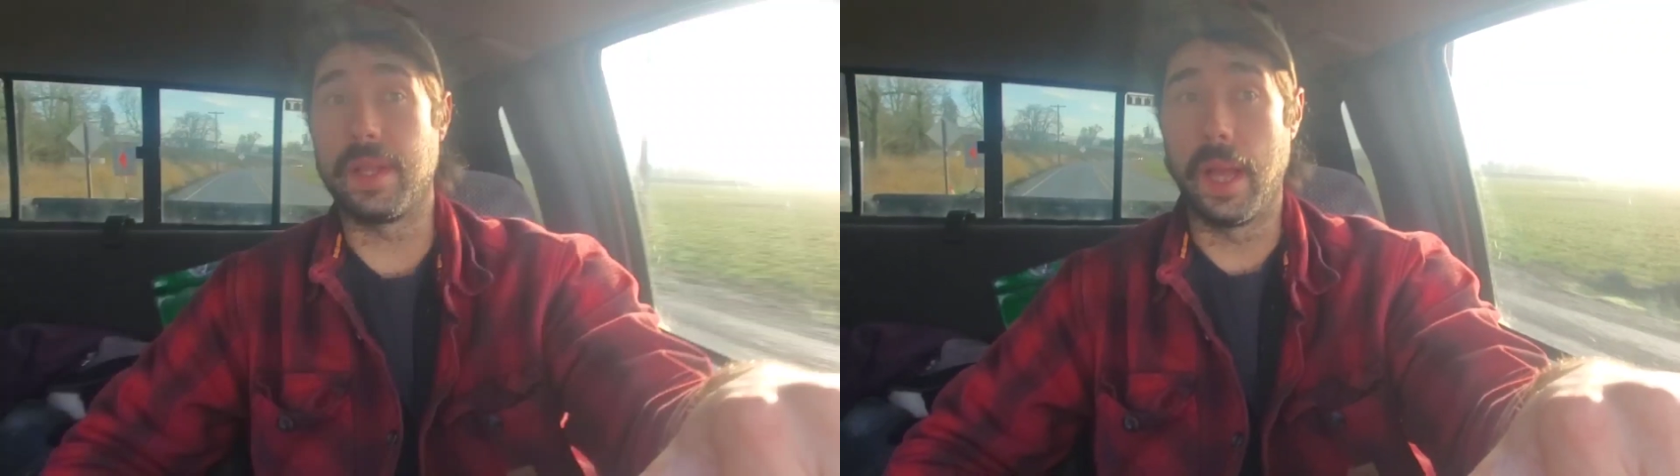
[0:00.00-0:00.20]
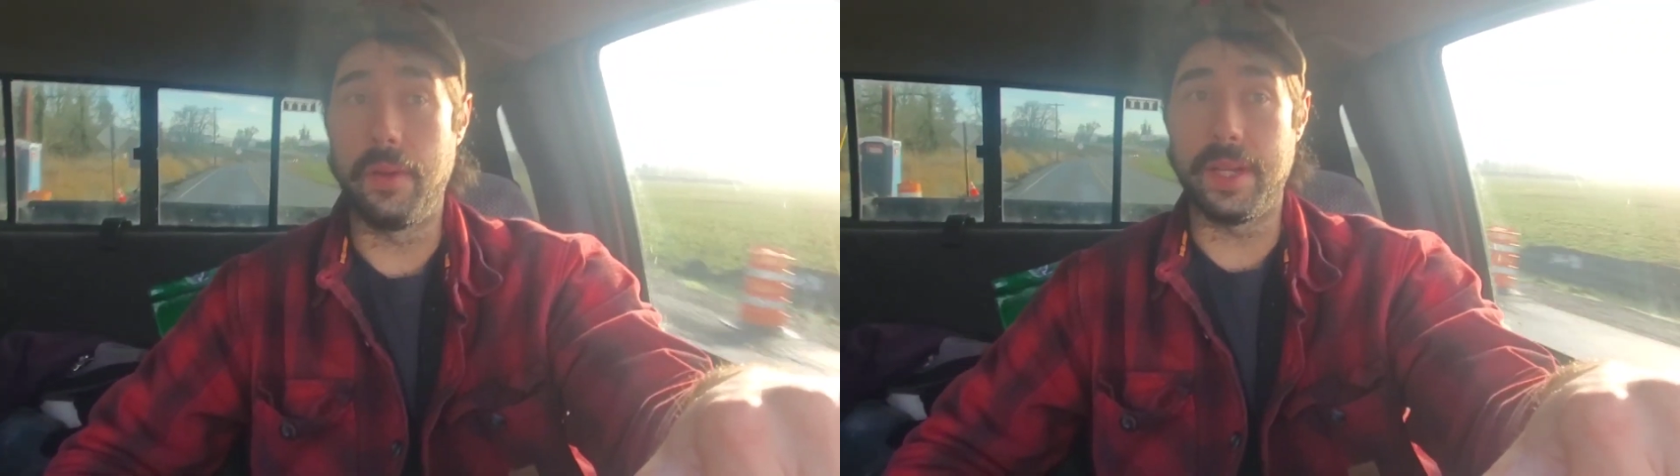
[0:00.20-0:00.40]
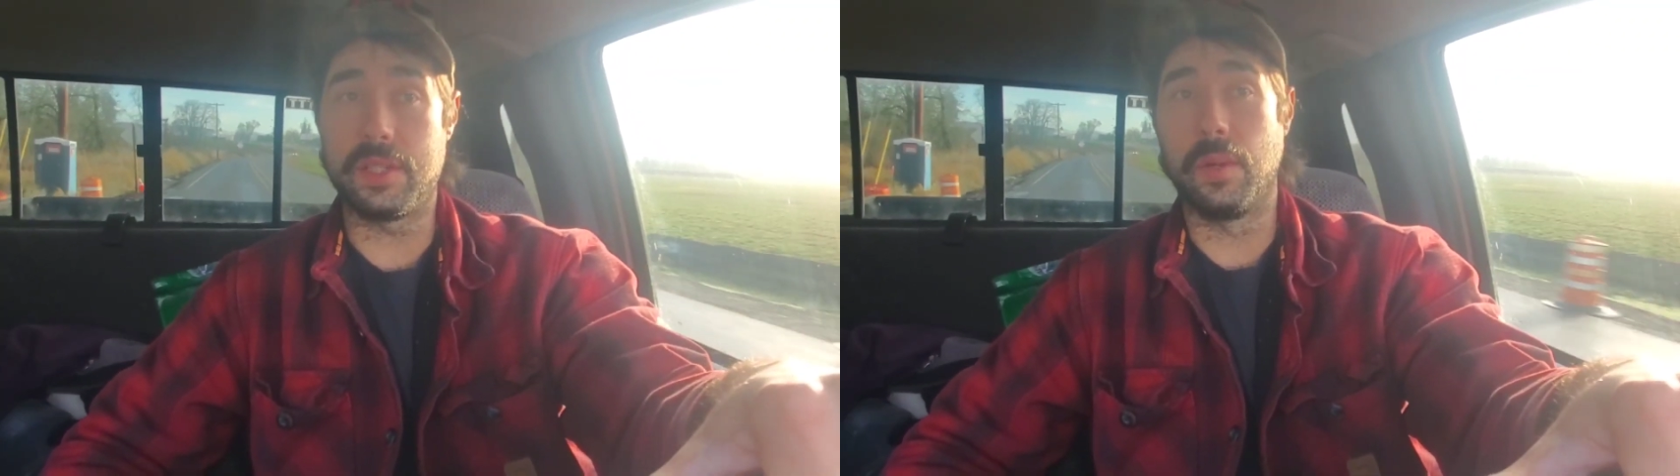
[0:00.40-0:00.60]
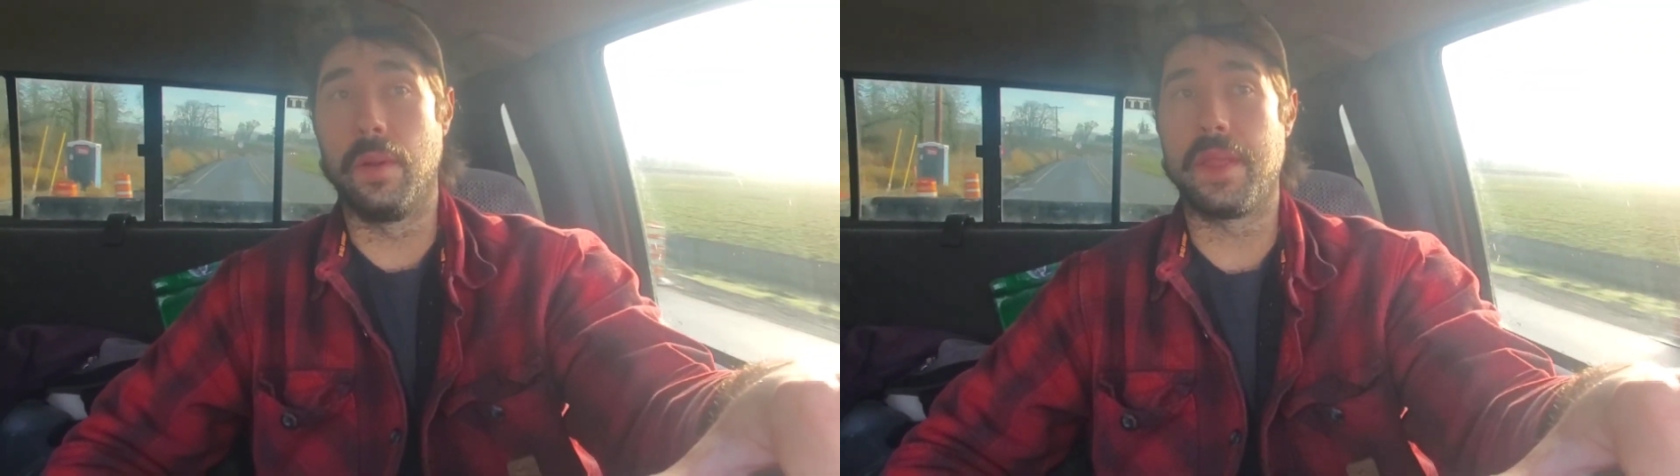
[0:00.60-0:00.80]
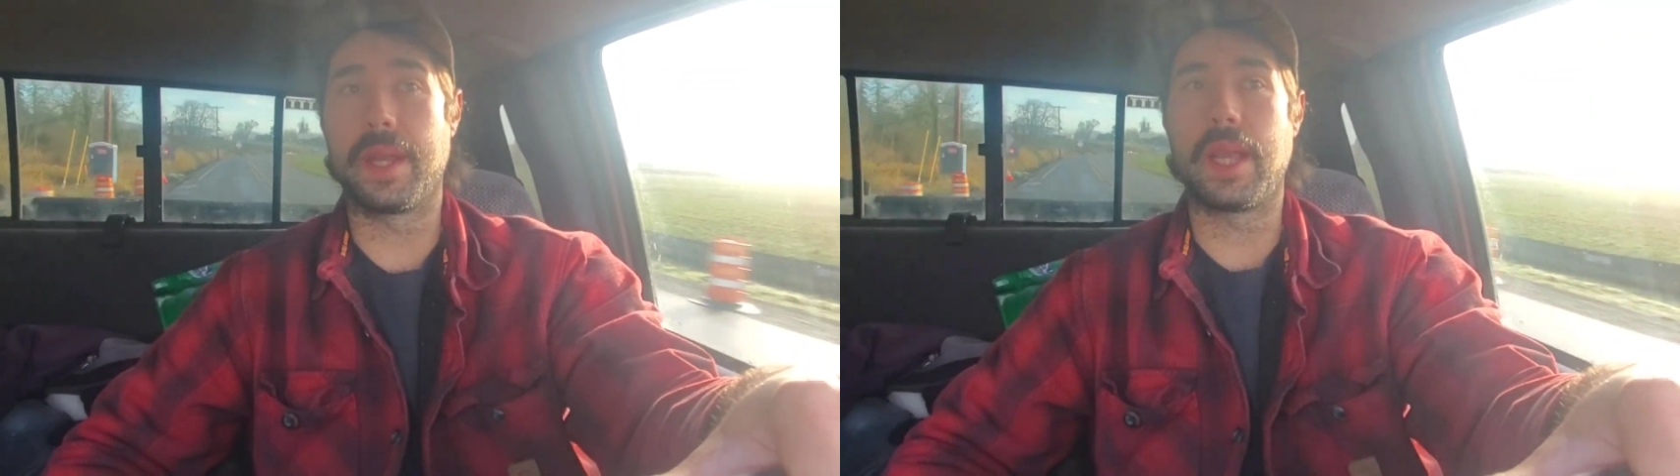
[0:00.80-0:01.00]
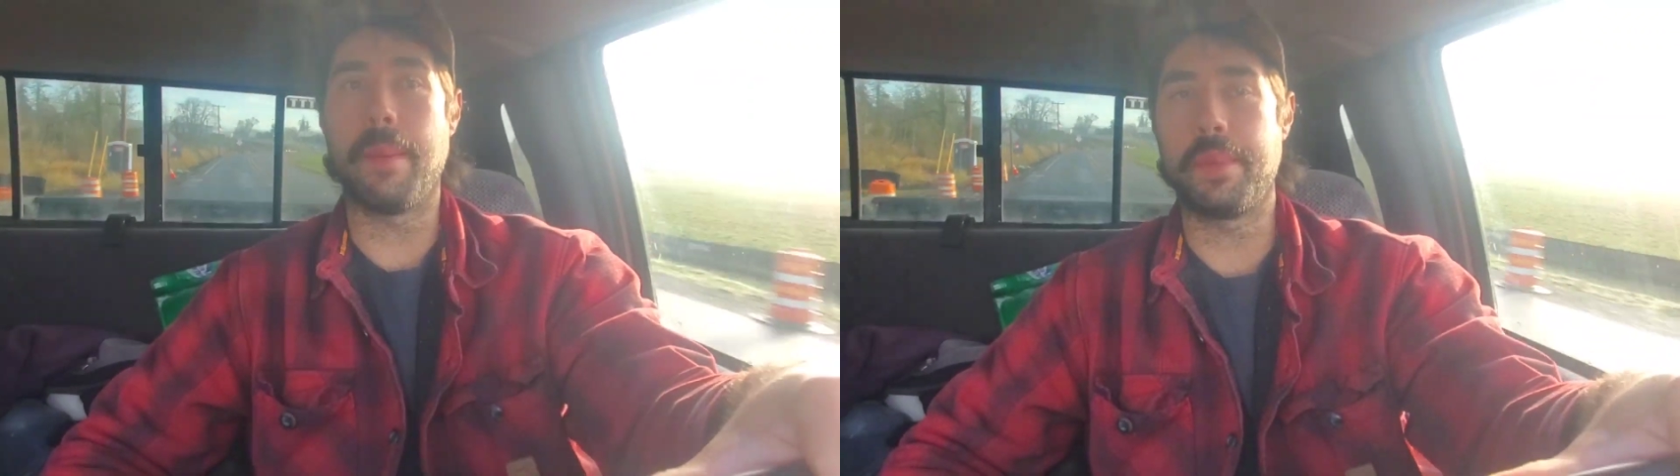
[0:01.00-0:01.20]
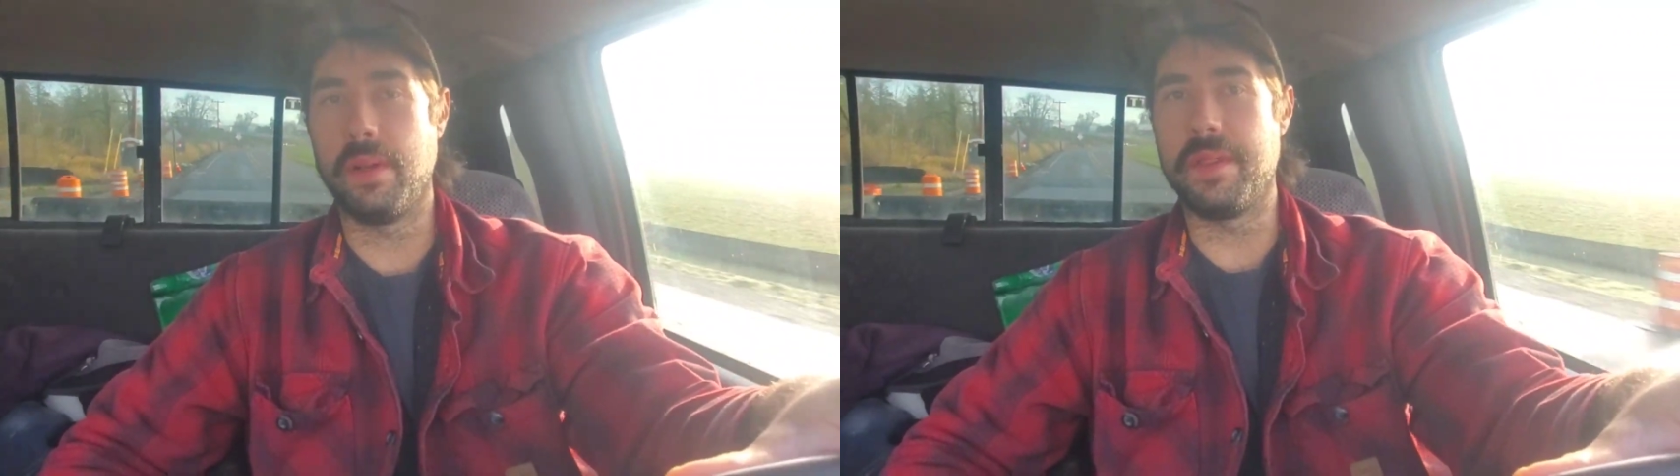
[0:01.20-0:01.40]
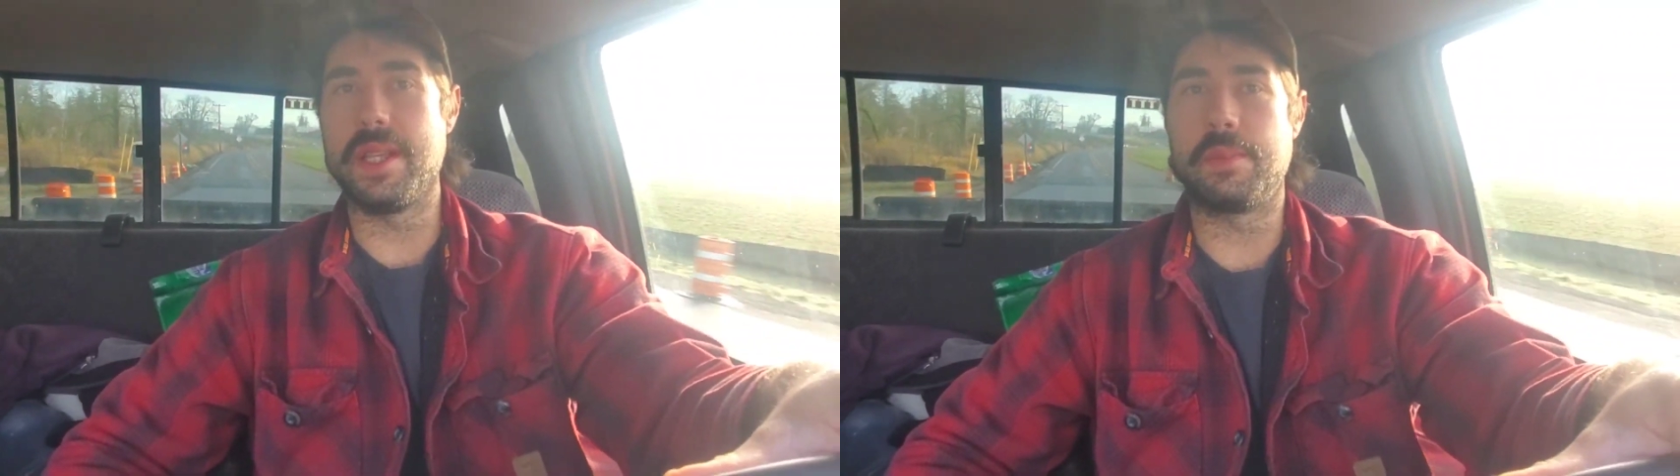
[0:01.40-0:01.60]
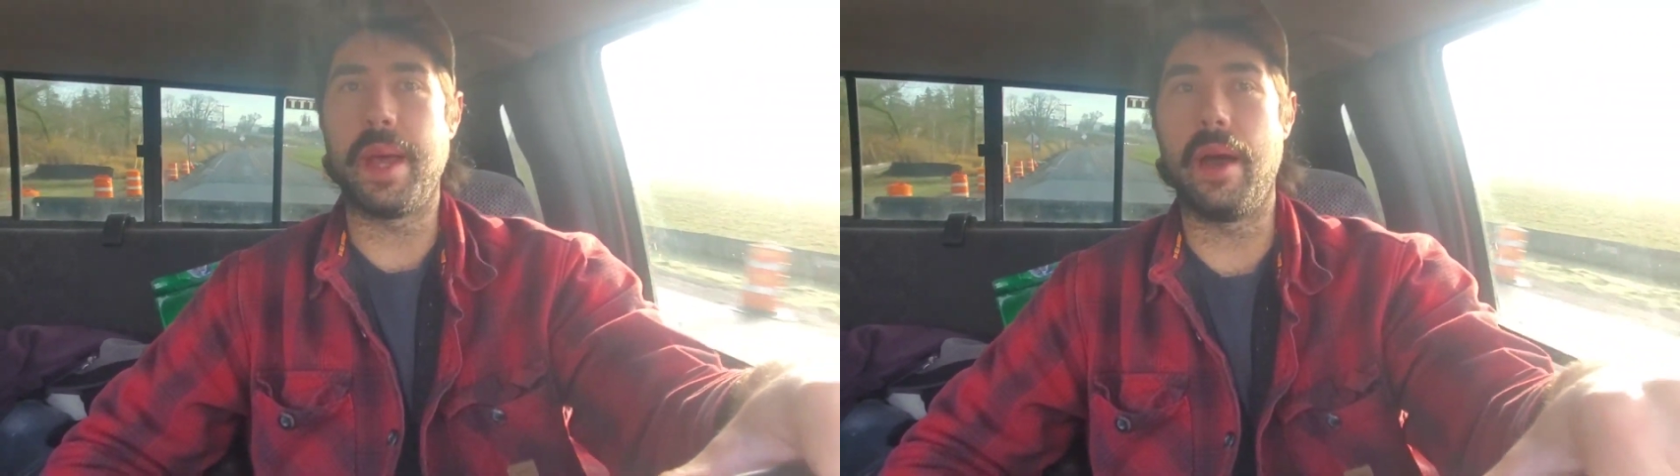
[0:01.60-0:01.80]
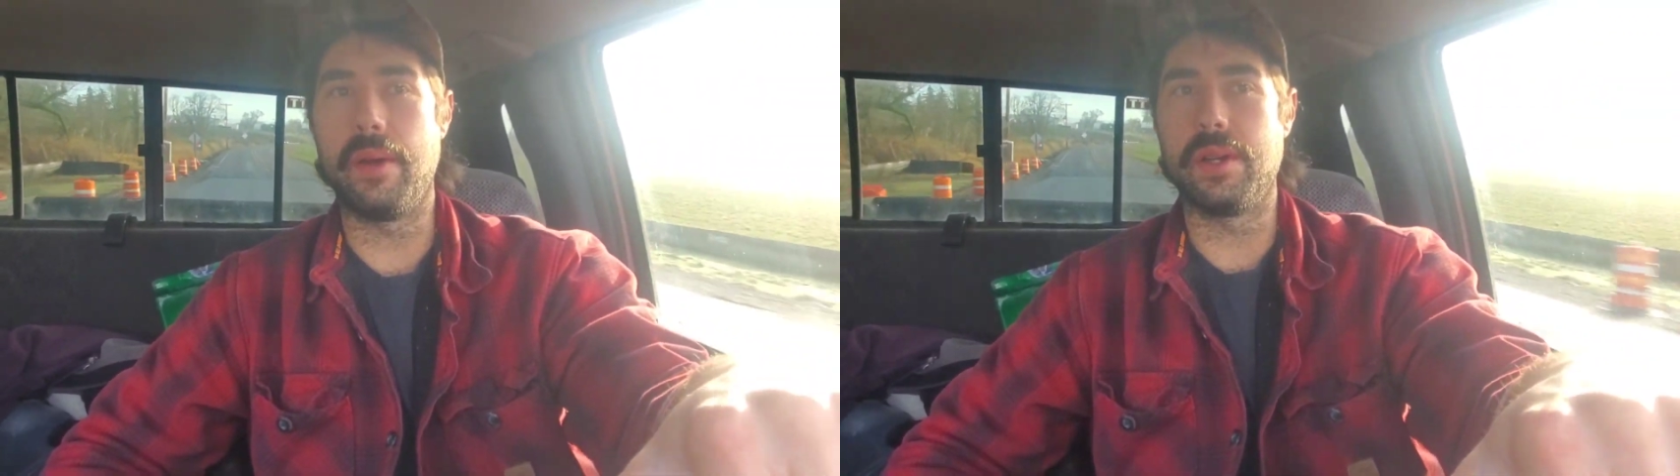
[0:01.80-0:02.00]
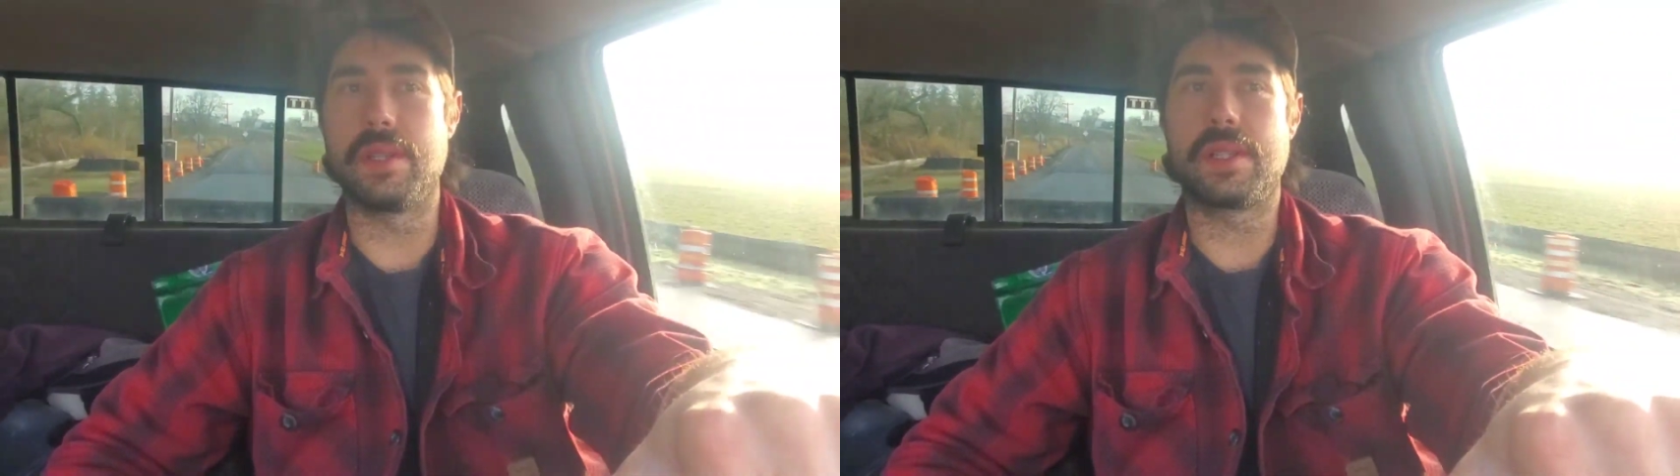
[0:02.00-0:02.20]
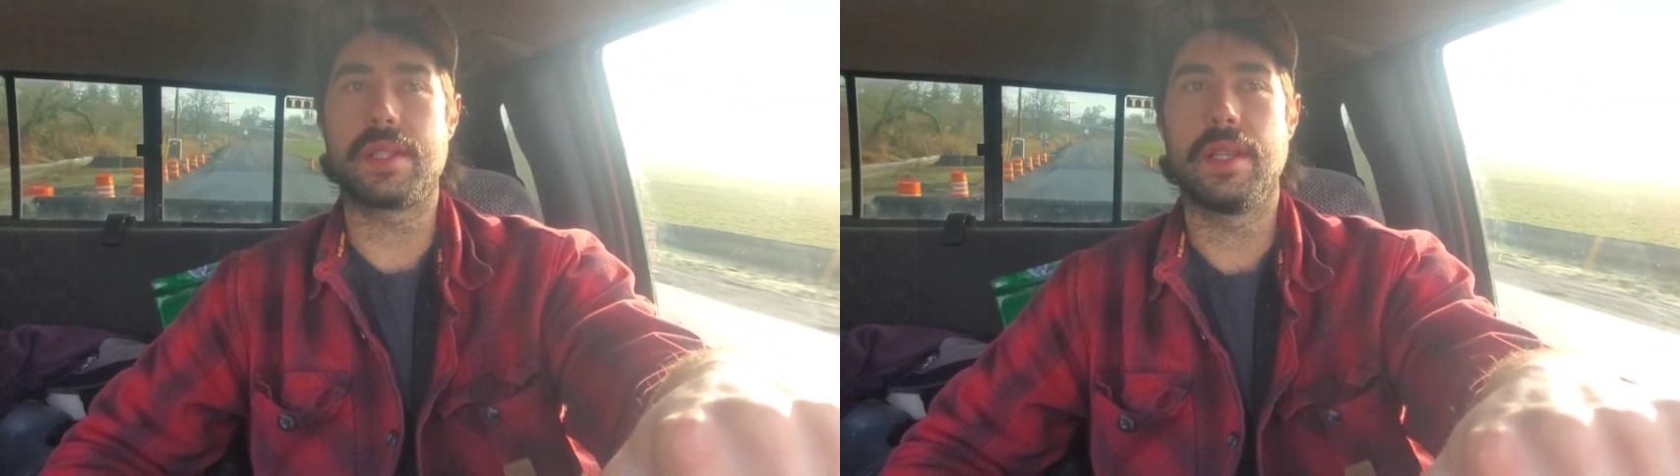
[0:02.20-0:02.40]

reloading tool that a couple of these powders